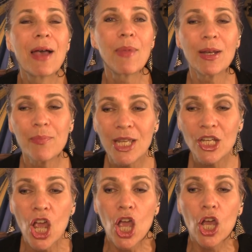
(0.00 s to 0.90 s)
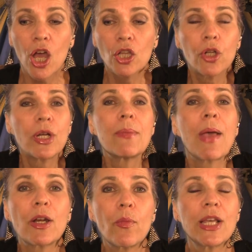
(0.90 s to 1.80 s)
that might mean uh, learning
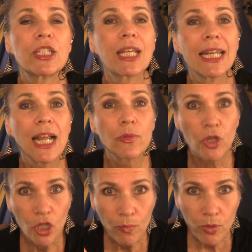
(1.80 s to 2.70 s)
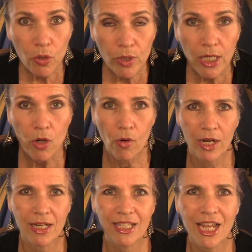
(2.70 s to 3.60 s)
better ways to connect with community
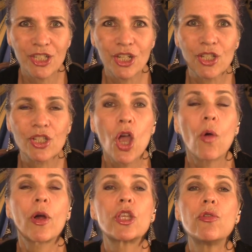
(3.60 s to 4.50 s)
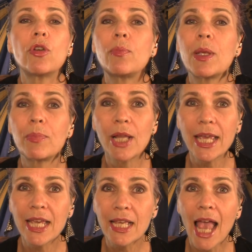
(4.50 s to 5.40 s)
organizations where you could be
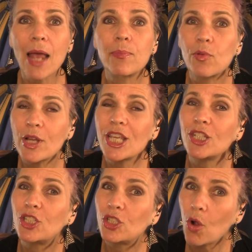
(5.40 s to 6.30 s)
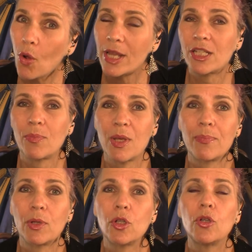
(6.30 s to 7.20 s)
playing and bringing joy to
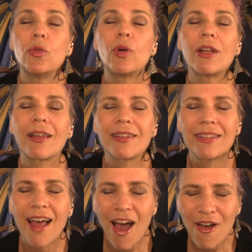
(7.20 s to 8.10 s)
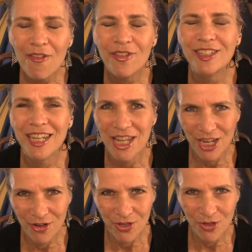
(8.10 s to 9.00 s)
people who would love to
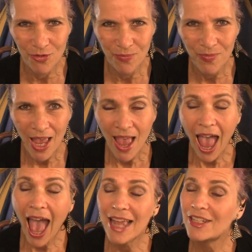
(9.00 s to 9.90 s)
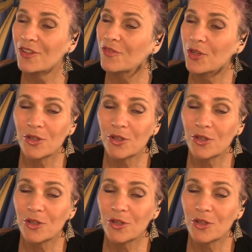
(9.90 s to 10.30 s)
hear you. And if